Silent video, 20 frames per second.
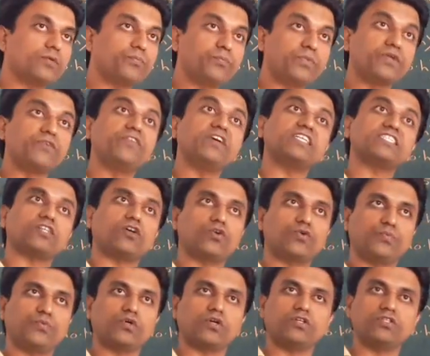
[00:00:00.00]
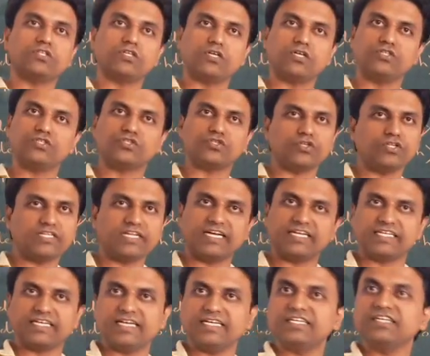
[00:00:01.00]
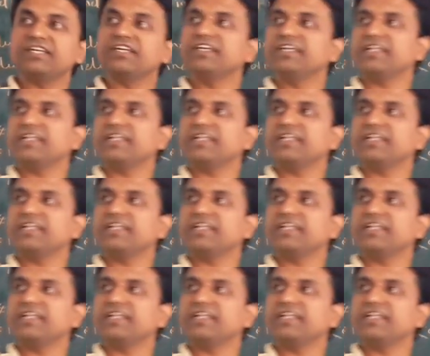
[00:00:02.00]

the previous output on the console, that get